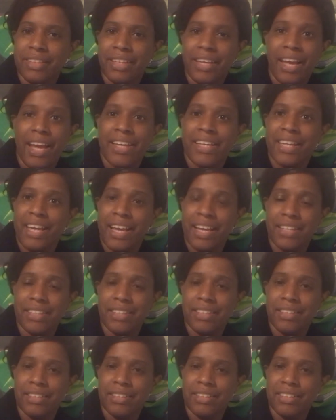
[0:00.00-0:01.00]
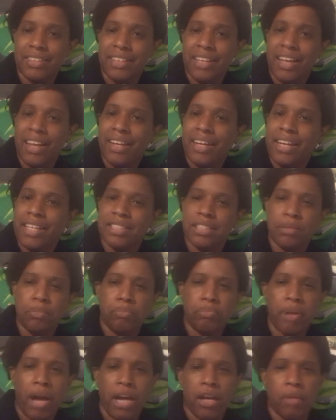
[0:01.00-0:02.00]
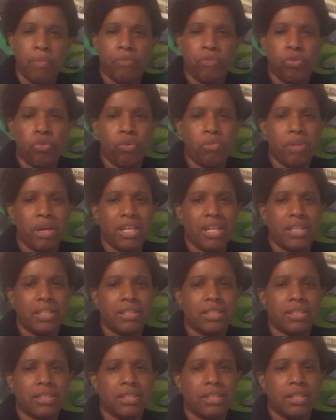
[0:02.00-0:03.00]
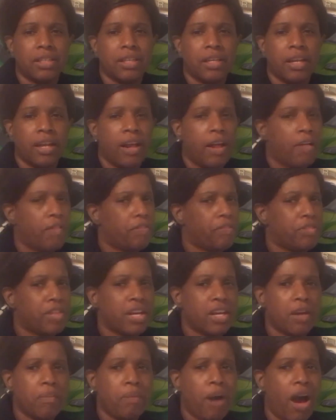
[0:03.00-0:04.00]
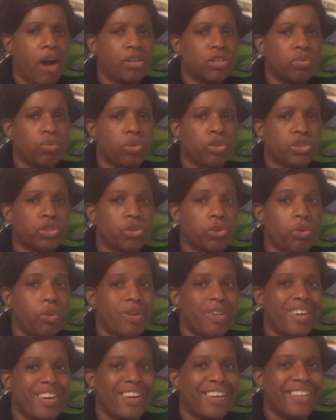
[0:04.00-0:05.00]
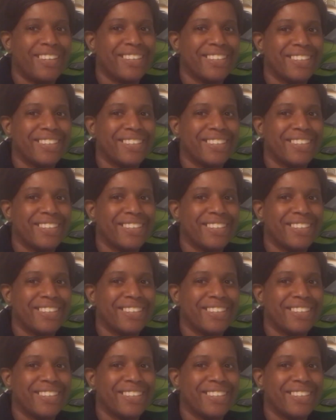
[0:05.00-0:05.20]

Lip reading: Again, let's back up for a minute. Think about what's going on.